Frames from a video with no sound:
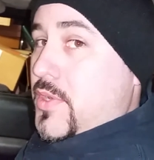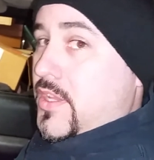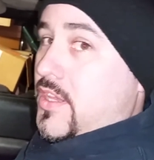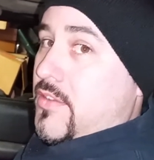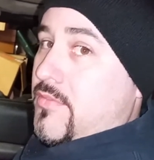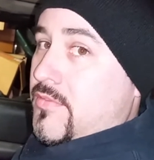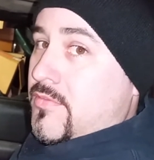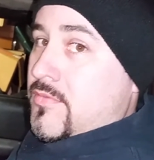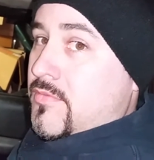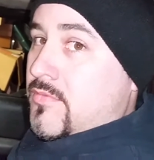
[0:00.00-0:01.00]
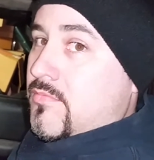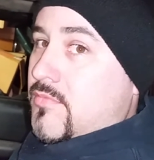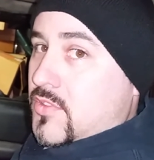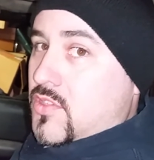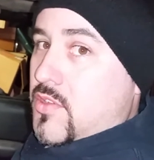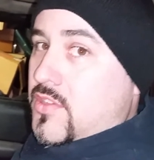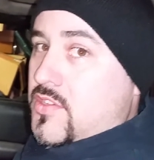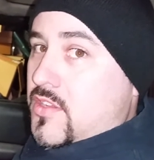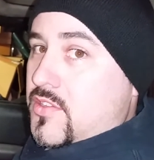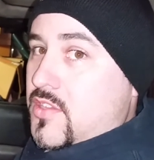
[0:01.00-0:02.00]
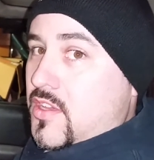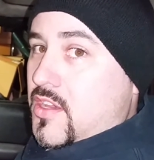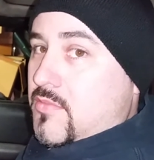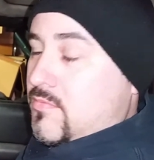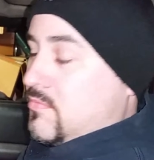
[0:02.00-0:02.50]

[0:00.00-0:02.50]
we need. Let's go ahead and start this thing up.